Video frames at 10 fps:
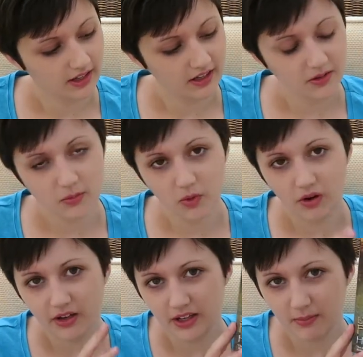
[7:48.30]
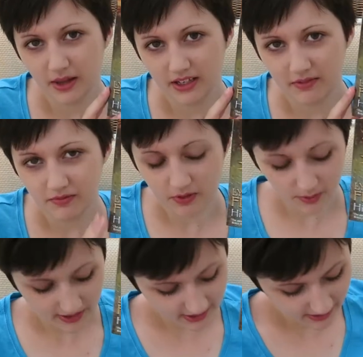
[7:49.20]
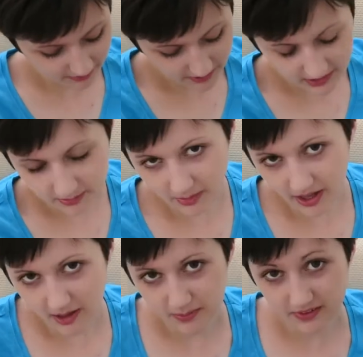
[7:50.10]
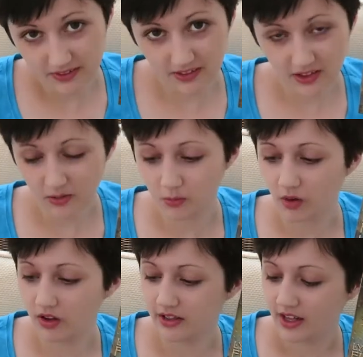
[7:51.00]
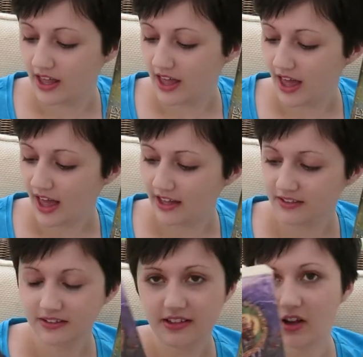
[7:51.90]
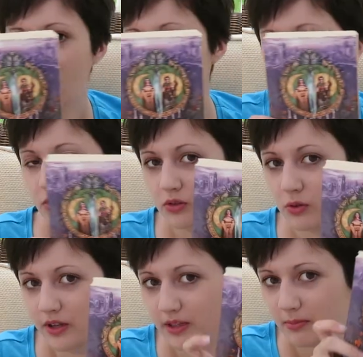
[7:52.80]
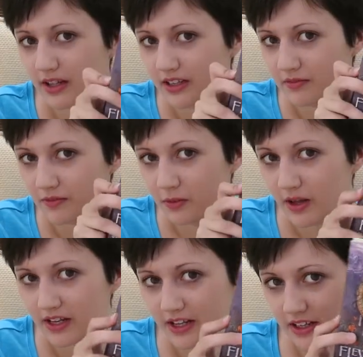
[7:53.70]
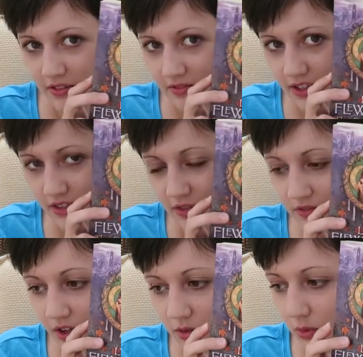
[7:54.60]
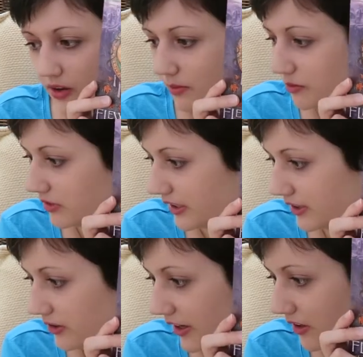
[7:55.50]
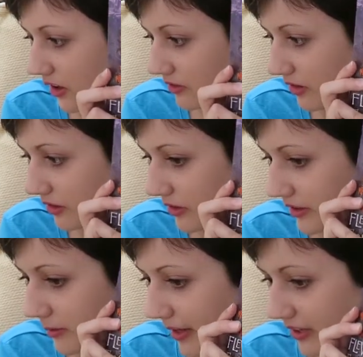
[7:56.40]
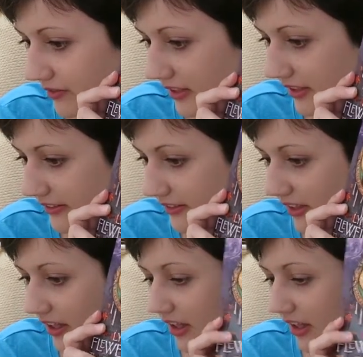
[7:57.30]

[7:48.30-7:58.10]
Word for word: Hidden Warrior by Lynn Flewelling, I think, perhaps the second one and The Oracle's Queen by Lynn Flewelling, I think the third one. I'm really trying hard not to look at the back of these.